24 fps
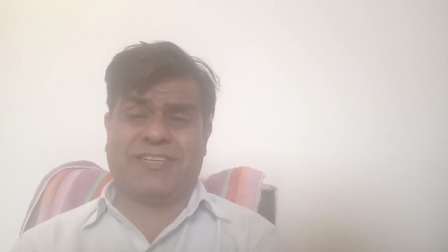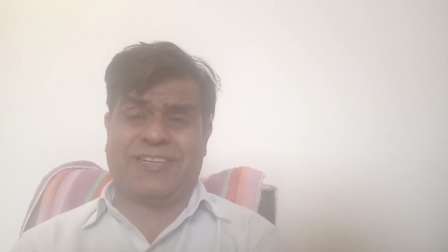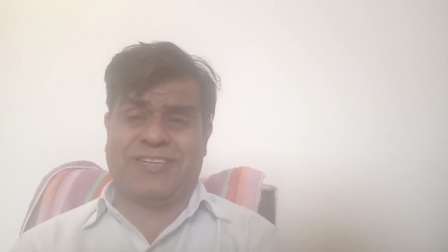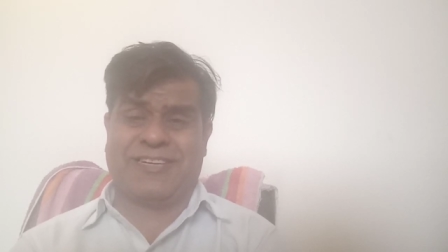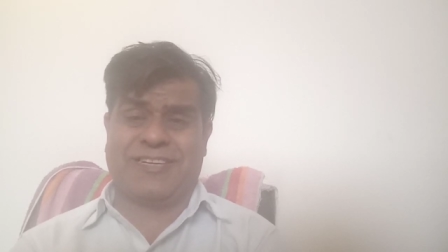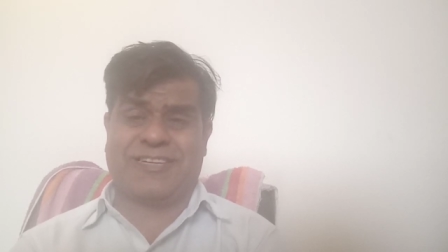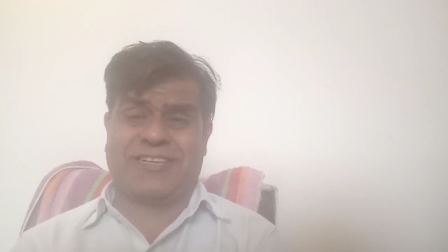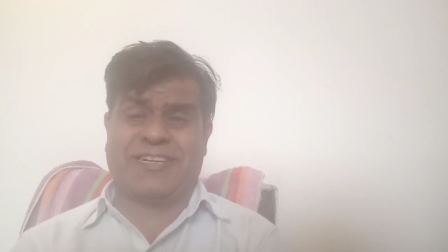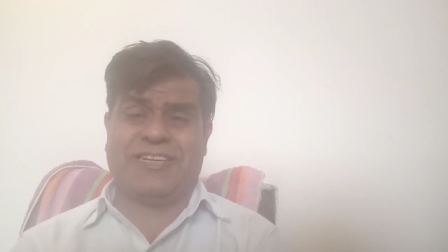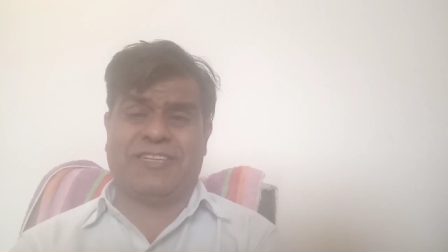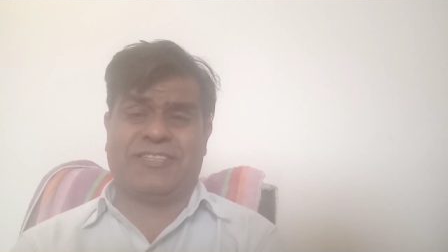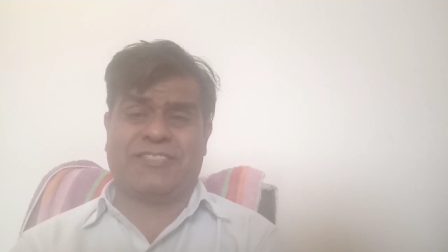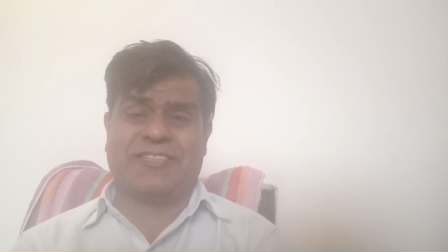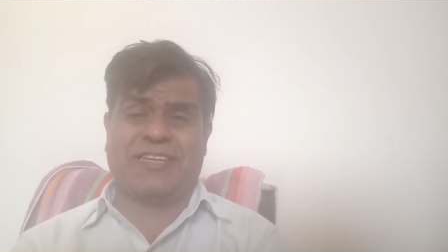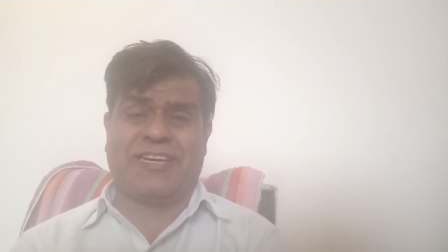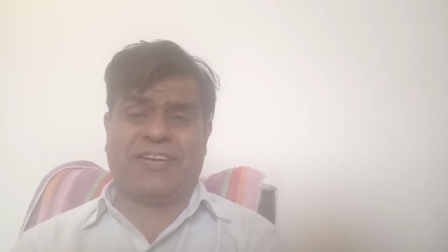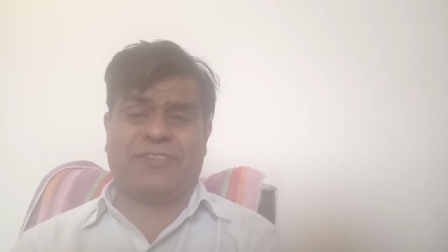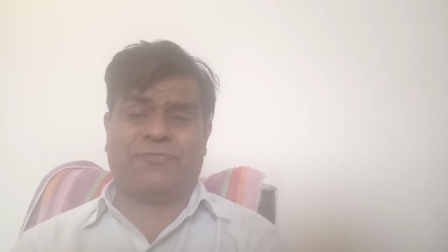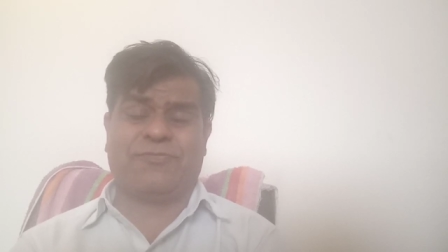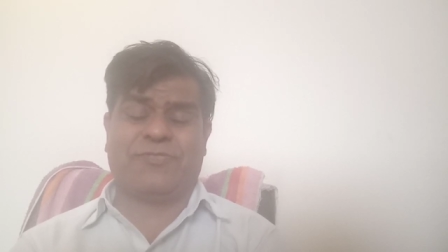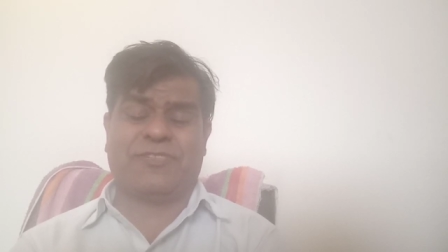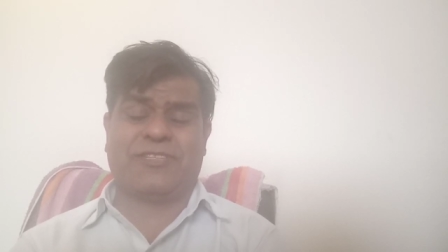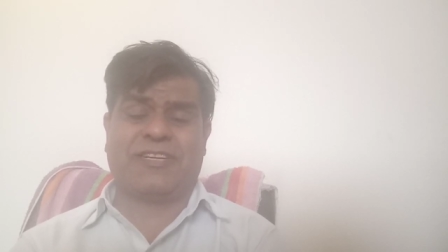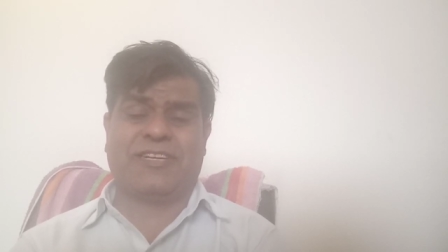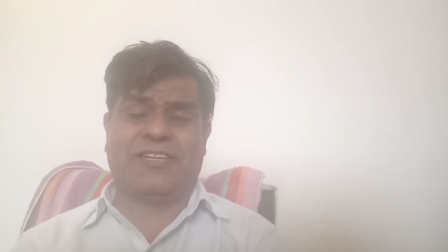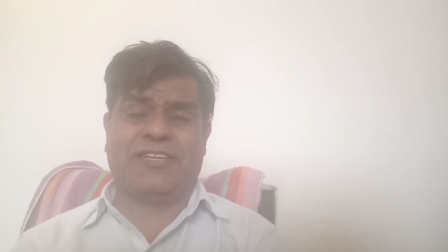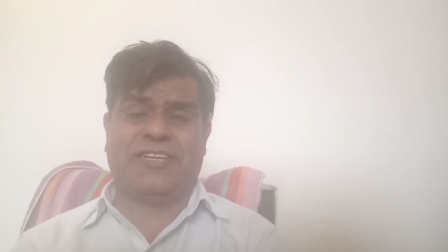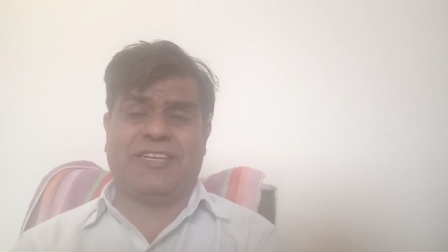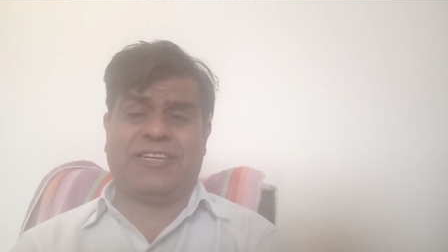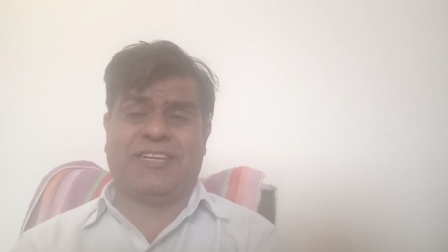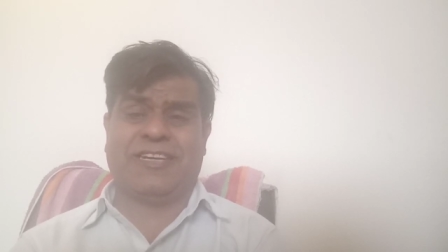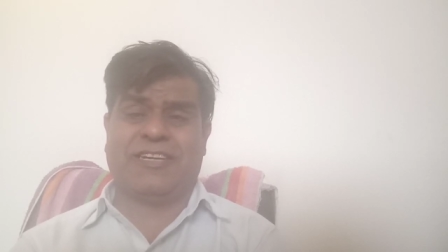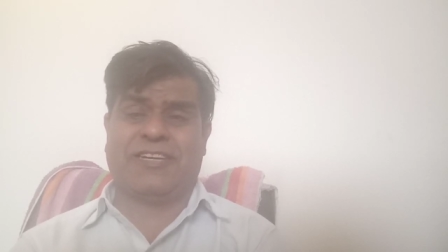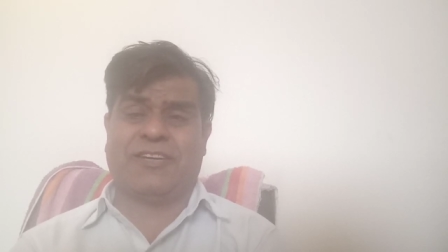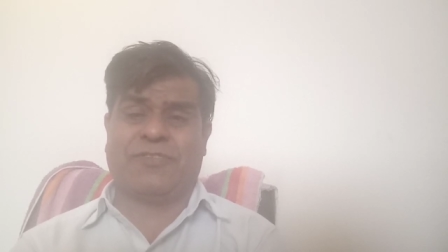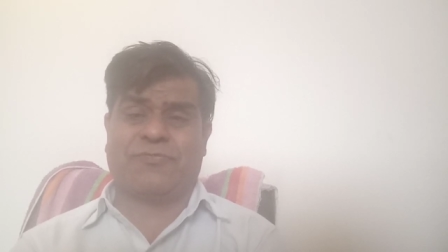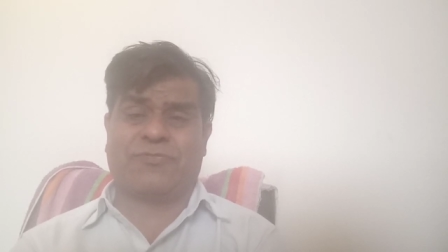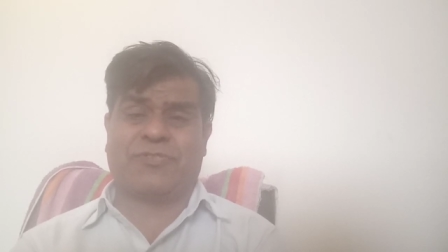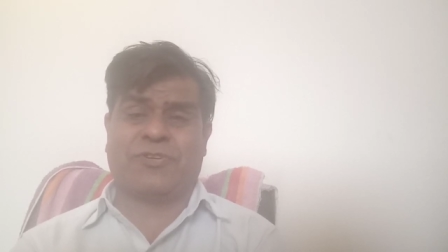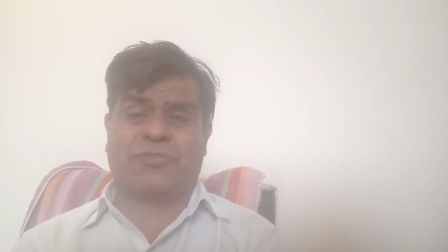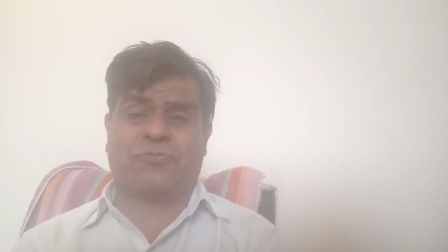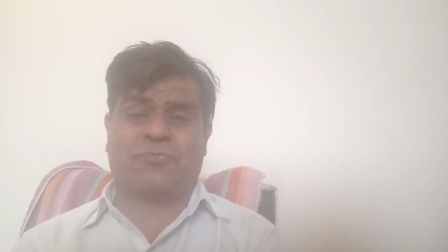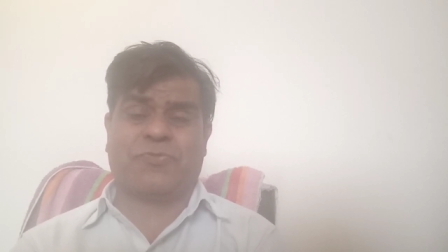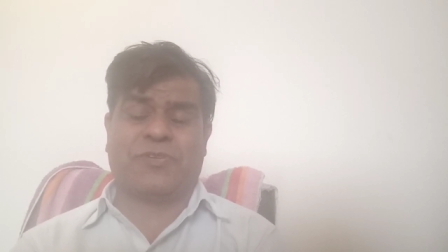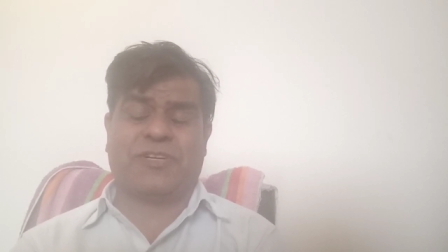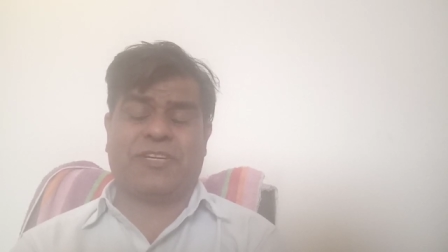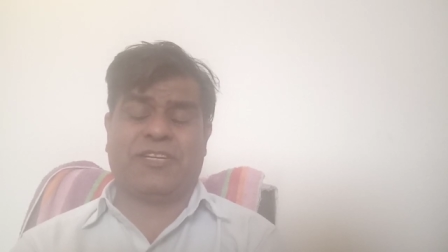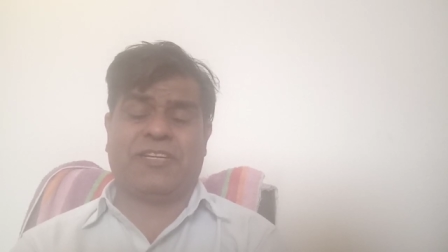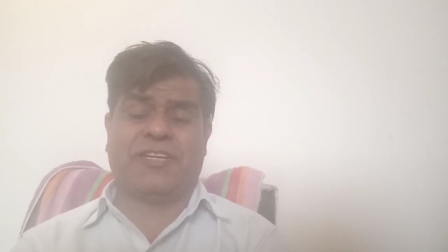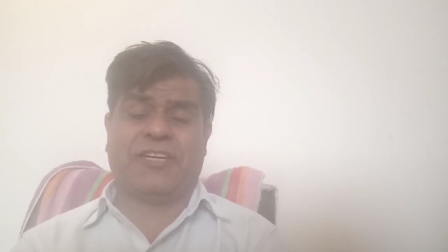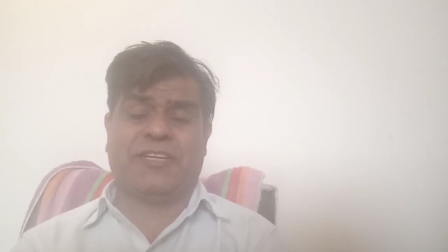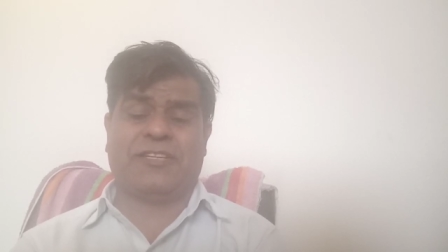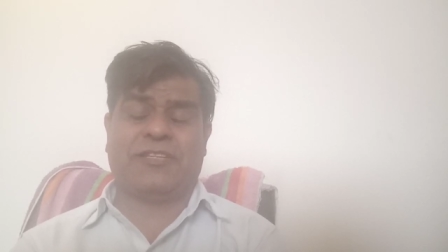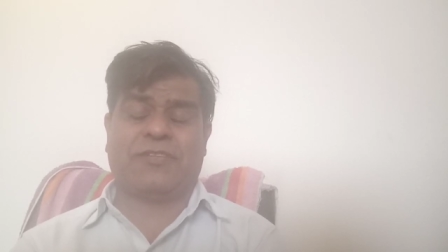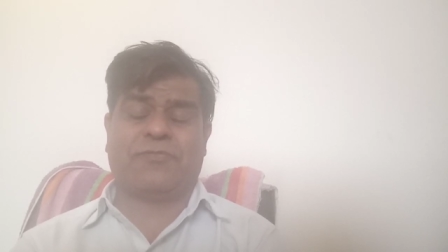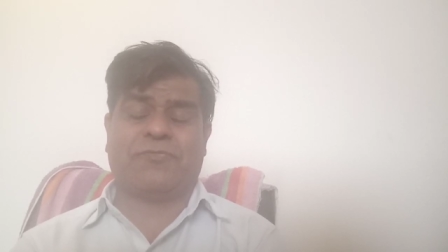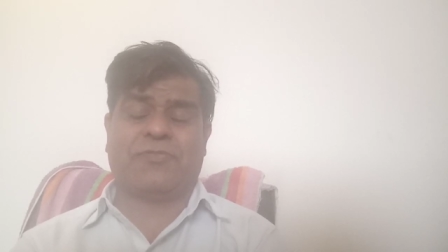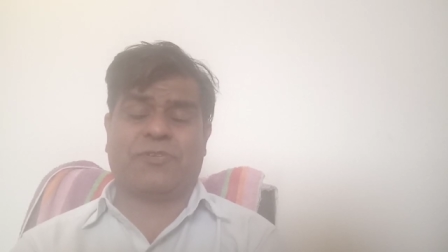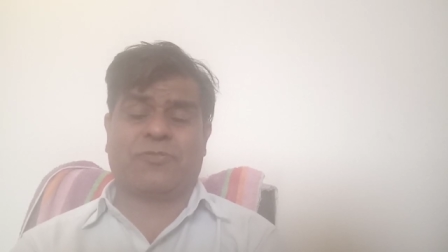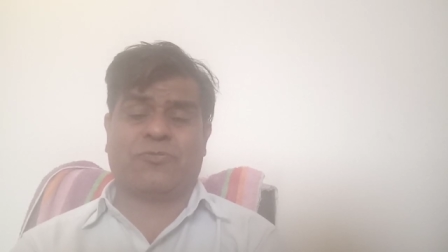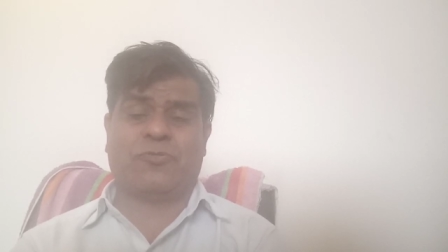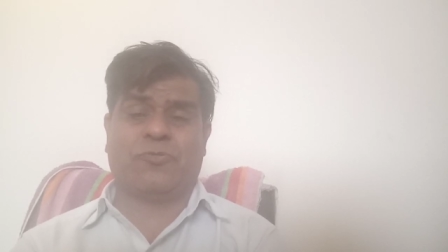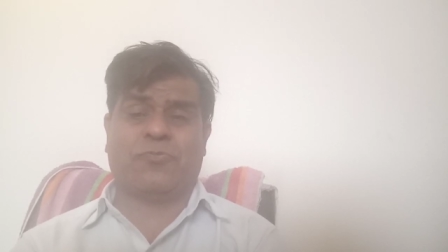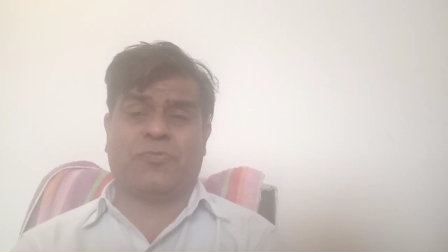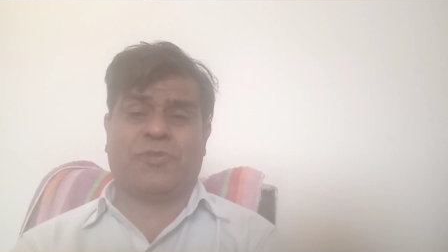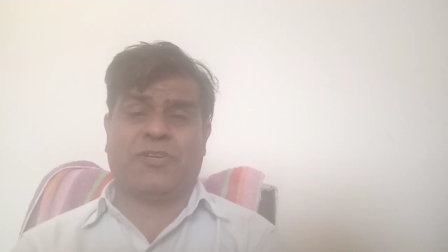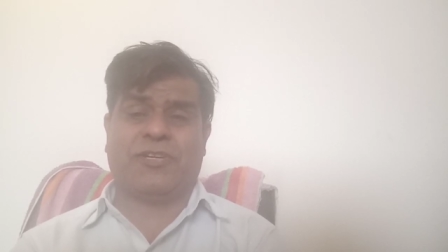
Currently S A F is running, and after twenty-ninth of October